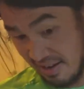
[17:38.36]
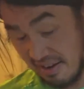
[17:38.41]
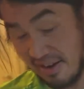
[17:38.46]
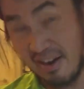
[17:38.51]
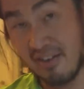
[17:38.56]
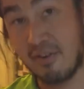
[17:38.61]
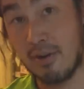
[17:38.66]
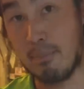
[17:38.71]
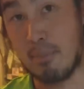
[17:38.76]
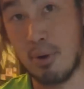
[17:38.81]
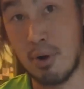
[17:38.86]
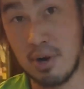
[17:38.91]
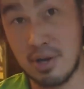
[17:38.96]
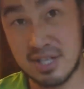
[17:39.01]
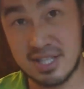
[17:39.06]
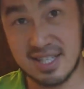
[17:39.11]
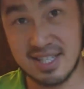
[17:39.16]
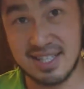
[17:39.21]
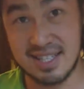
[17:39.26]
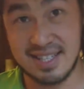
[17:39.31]
Every
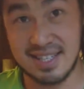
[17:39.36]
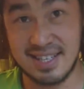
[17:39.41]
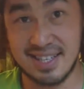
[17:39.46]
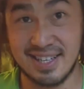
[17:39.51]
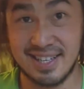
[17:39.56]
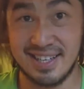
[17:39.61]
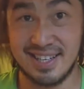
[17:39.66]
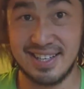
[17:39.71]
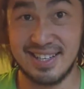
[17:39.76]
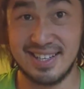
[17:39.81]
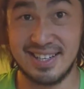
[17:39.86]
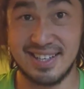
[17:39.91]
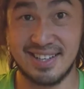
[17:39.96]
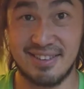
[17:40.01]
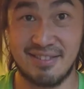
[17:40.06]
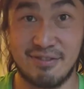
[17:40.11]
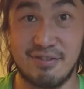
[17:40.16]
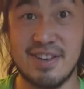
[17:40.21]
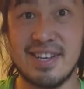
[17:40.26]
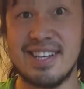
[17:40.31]
person in
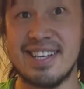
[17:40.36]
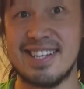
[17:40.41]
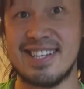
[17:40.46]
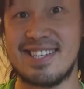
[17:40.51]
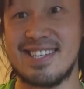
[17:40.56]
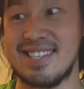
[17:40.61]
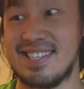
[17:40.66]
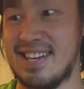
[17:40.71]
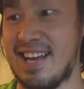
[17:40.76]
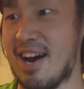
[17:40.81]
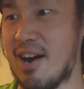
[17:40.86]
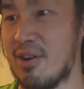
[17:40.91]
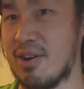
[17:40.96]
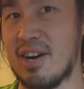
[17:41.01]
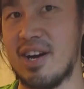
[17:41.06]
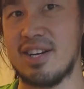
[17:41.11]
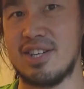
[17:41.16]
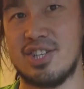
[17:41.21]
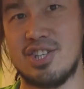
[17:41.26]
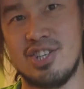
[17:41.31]
fitness is now
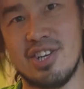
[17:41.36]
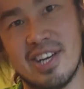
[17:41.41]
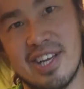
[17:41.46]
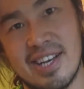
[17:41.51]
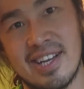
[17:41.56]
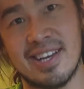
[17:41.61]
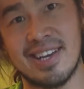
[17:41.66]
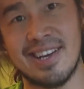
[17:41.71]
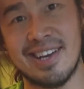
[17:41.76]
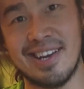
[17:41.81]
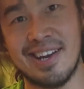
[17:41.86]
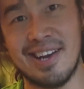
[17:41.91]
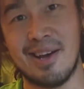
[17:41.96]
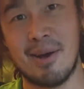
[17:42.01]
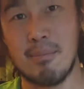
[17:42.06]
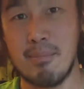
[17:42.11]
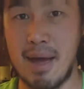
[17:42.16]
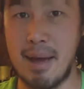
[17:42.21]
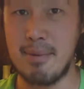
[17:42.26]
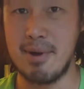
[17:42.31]
going, shit,
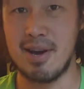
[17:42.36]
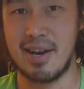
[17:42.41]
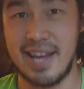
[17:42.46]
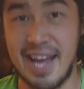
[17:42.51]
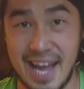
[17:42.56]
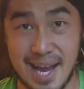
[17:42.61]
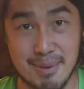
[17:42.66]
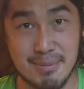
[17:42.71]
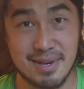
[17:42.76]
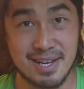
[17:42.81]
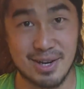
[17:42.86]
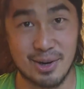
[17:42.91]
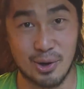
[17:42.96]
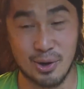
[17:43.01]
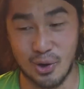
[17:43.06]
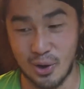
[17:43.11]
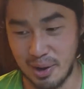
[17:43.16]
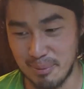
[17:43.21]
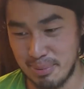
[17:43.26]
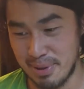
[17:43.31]
maybe I can be an
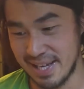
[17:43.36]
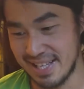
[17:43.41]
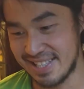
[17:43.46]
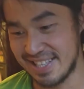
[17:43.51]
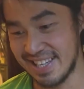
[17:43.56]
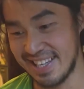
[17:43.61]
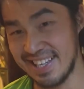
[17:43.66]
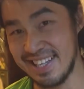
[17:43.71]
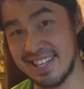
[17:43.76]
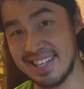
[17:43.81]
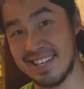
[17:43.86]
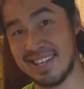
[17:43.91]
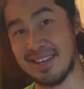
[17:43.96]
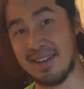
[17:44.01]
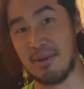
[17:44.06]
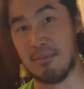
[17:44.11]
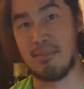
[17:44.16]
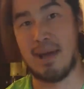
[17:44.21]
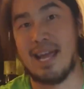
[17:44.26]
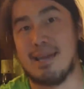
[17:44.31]
online PT.
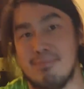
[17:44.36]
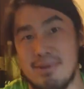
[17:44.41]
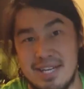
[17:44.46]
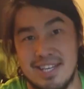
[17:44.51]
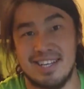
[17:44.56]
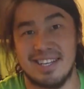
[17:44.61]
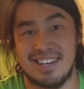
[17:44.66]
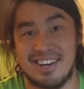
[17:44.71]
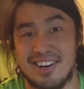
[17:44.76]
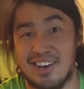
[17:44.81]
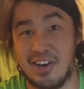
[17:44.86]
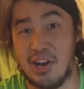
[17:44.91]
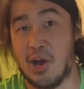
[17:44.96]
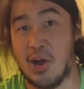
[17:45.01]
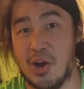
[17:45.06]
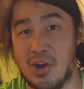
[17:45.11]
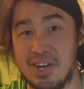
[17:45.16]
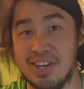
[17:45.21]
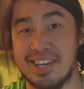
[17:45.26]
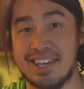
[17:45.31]
Maybe, I don't
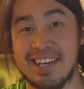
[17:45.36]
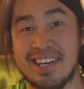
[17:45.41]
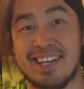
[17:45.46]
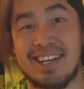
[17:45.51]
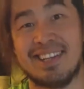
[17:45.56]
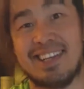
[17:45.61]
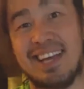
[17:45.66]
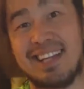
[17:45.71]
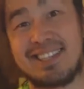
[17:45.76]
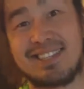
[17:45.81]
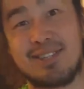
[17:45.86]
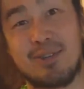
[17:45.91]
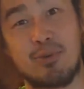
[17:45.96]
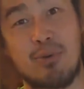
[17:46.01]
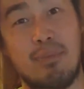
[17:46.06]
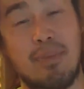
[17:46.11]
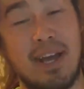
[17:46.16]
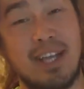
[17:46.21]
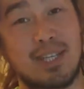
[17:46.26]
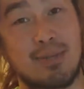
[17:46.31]
know. That still
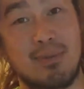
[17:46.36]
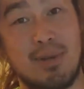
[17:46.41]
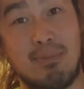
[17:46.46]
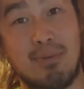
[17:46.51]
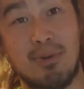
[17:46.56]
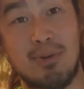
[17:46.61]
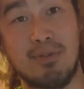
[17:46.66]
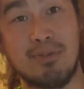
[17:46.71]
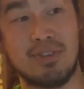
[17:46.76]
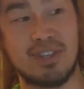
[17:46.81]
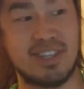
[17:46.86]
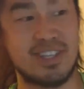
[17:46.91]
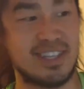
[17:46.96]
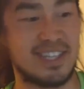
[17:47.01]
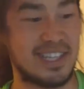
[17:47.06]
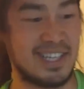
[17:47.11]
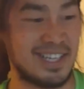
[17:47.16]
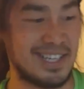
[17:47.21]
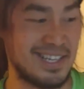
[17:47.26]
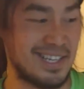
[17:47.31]
remains to be proven, and
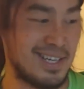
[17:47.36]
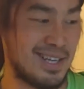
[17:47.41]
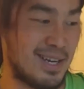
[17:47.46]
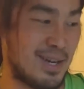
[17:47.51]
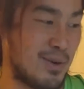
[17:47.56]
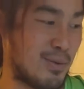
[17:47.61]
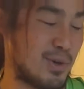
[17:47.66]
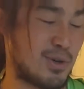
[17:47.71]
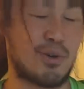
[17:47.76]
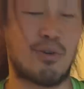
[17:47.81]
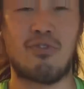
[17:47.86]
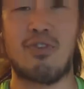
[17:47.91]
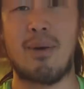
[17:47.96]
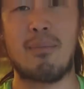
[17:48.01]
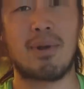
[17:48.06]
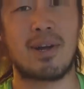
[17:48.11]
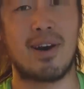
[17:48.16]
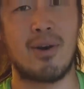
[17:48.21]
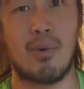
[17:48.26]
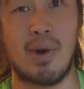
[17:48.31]
we're all
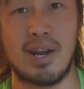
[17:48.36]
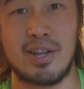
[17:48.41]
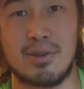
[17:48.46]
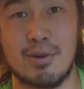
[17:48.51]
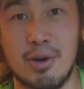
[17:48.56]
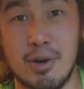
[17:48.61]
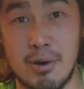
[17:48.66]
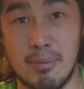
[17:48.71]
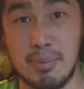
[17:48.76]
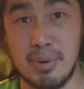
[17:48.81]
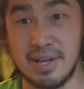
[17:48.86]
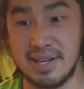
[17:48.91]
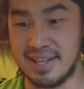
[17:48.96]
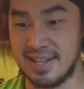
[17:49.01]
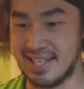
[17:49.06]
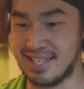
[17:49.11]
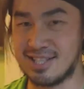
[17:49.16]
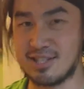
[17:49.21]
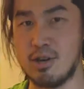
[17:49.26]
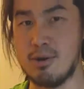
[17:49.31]
fumbling our way through it, but
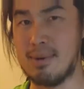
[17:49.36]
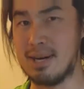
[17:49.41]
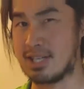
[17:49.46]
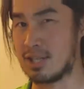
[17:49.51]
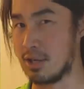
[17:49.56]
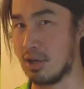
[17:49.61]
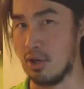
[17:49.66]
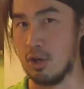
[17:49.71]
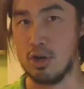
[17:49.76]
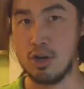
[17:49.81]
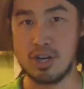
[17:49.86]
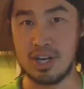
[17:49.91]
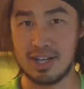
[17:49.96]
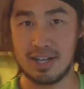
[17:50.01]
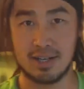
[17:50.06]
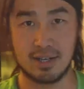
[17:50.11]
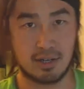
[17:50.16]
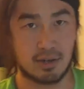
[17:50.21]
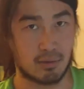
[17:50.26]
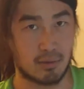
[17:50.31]
there's so much
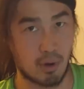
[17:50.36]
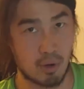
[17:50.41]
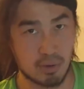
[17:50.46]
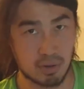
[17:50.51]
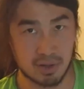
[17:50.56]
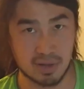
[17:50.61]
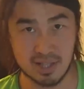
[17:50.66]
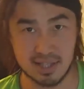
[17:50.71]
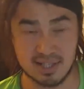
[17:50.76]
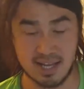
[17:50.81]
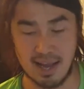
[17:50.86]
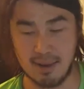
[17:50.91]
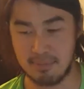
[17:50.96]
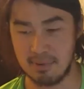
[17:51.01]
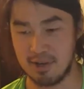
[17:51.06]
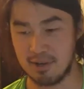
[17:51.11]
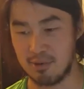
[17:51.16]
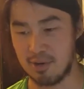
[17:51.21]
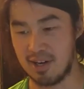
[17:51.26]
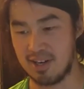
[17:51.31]
learning and growth that's
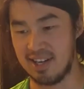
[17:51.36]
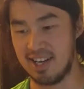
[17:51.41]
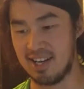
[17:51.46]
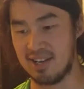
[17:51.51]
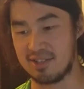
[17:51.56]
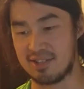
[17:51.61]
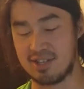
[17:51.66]
happening right now.